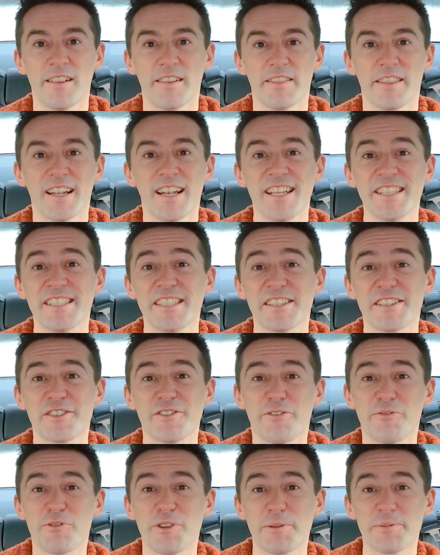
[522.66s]
The latest
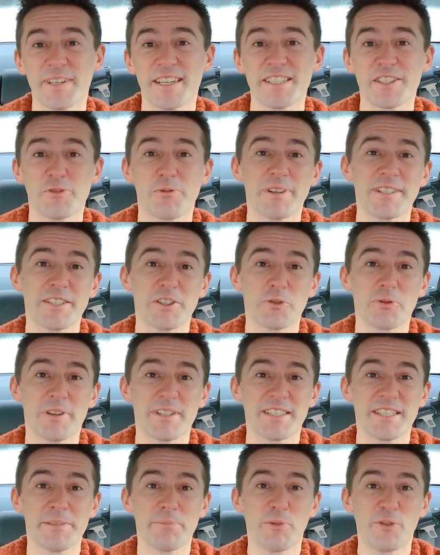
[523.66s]
software update
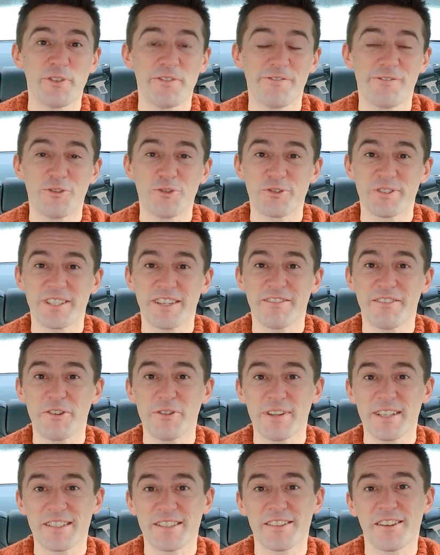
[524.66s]

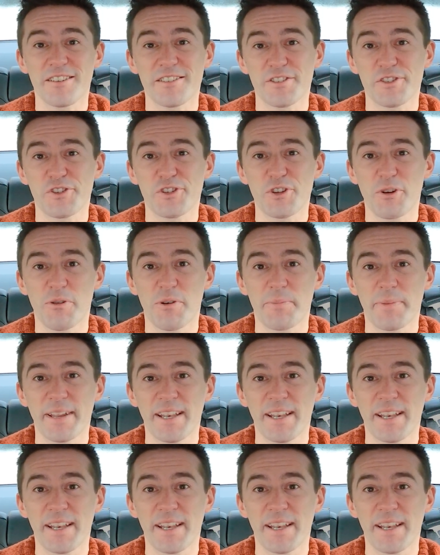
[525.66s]
2020.40 is starting to show up